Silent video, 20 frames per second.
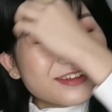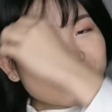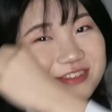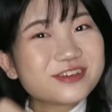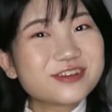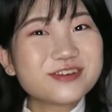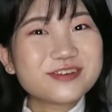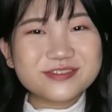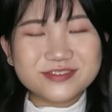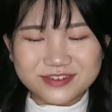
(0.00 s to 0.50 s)

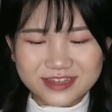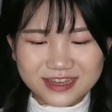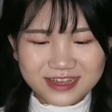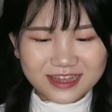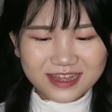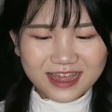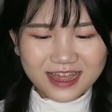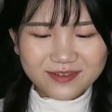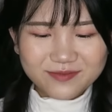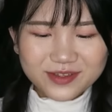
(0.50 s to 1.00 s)
Dude,
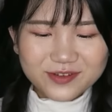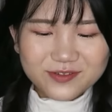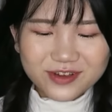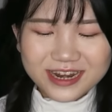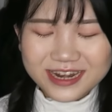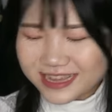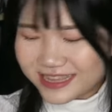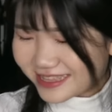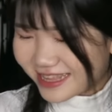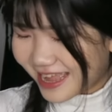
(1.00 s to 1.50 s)
I've been
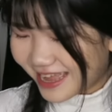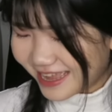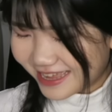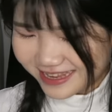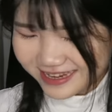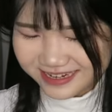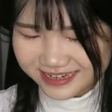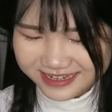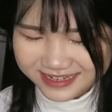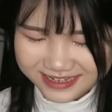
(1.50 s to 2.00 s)
wanting
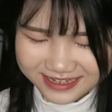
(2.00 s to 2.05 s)
that!